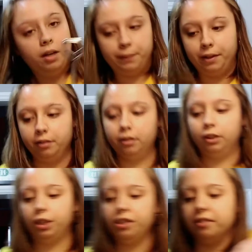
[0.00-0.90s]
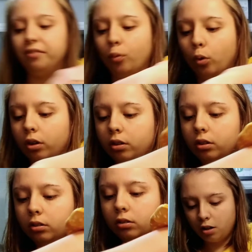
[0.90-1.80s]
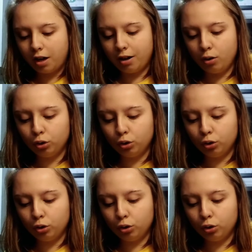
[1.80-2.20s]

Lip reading: There we go. I'll try to use a fork. It